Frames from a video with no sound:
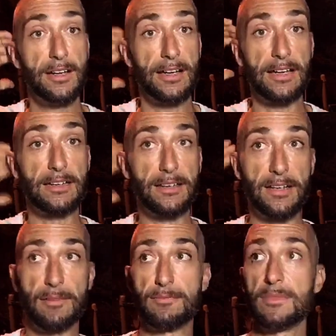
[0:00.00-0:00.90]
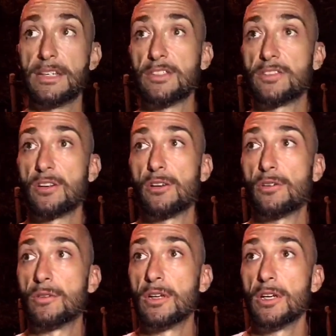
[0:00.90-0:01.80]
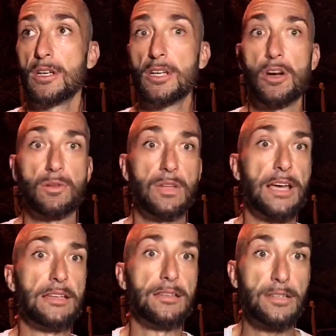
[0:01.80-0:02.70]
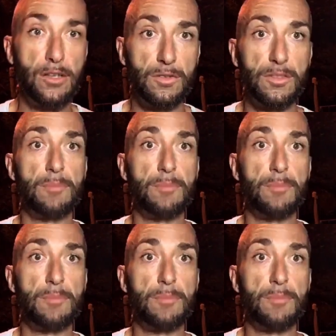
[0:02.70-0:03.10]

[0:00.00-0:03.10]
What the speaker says: And so, the